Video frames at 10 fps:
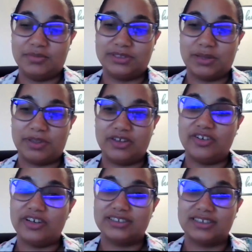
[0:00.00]
something
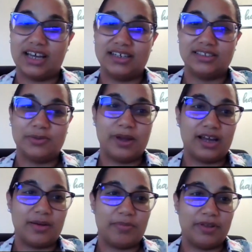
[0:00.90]
you're excited to
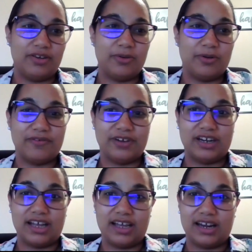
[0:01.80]
wake up and do every day.